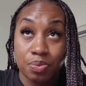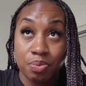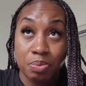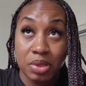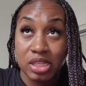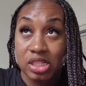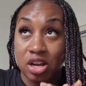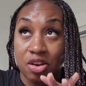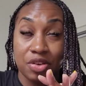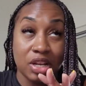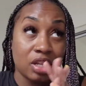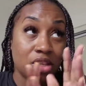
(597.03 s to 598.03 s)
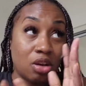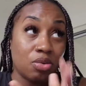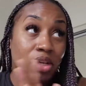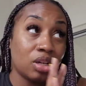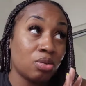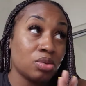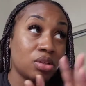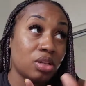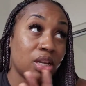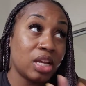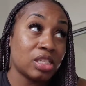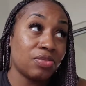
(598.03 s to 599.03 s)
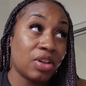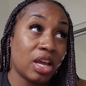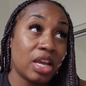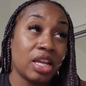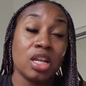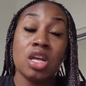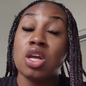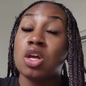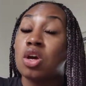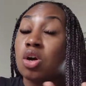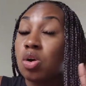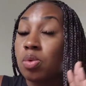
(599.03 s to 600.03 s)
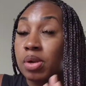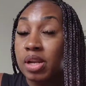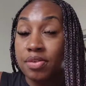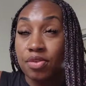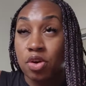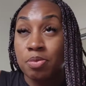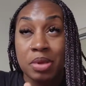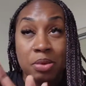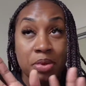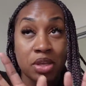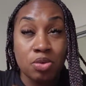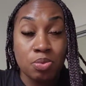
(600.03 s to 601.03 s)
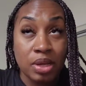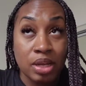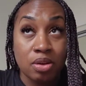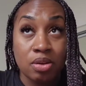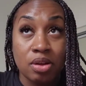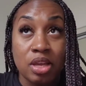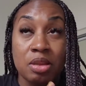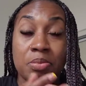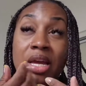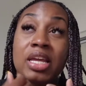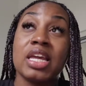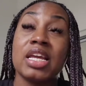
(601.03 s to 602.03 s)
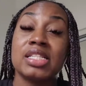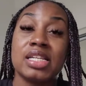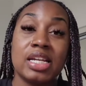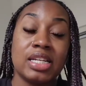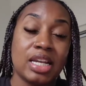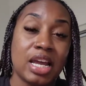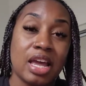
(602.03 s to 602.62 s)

because they already loaded onto the next flight or whatever. Or maybe you will. In my case, I did not